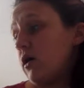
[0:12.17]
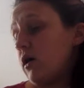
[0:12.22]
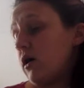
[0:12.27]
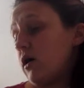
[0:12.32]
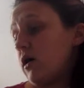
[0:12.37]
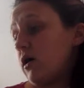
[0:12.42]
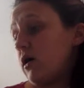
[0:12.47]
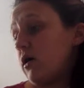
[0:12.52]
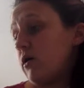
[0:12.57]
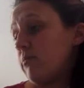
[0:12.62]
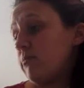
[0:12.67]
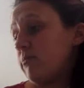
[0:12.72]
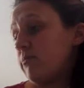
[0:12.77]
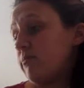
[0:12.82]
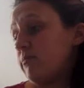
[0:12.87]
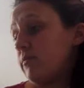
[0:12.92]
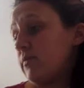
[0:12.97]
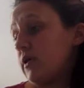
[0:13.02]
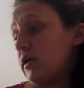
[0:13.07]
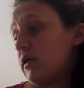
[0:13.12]

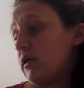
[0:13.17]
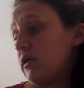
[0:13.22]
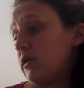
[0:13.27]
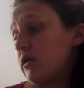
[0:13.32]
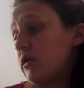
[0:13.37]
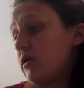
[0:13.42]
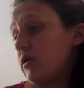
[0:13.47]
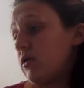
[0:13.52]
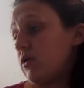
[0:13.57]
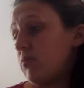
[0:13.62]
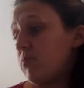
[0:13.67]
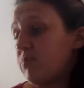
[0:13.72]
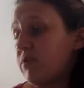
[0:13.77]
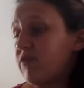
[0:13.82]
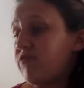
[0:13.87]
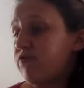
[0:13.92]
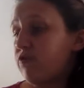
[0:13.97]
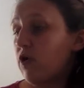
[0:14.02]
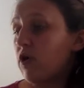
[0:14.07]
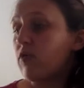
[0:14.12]

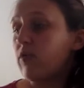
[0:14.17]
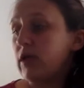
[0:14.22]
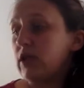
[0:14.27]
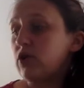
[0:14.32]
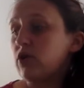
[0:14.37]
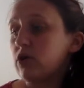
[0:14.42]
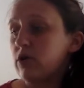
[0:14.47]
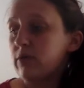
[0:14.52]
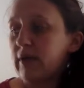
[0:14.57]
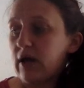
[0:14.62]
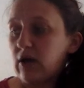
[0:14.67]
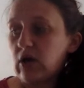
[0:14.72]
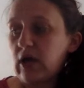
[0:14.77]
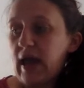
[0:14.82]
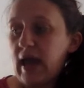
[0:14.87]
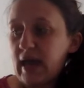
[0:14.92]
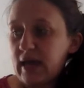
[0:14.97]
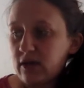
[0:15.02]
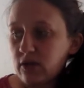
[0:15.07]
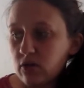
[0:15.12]
before we learn about
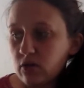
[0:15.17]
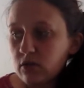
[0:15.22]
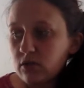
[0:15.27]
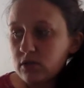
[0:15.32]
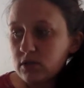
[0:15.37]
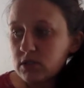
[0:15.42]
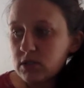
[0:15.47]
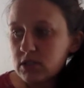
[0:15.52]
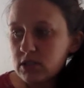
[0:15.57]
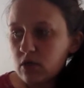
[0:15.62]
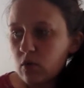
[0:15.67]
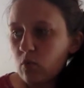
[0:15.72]
angles,